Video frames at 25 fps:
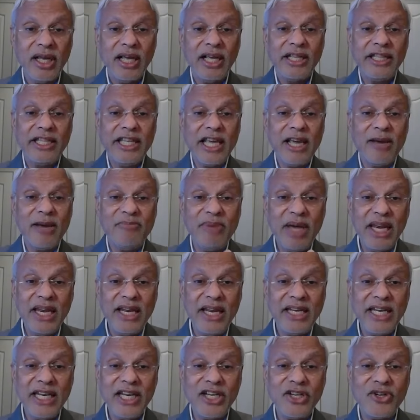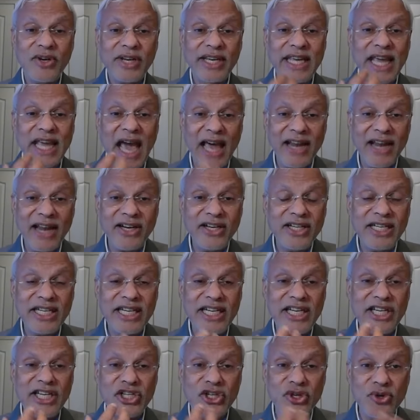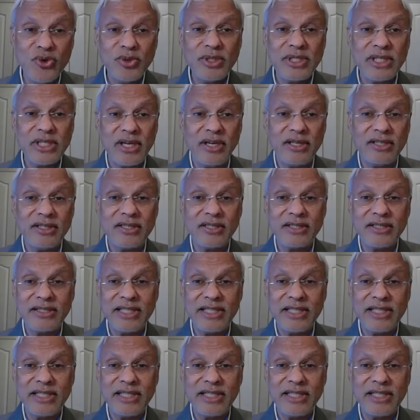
the ability to guarantee users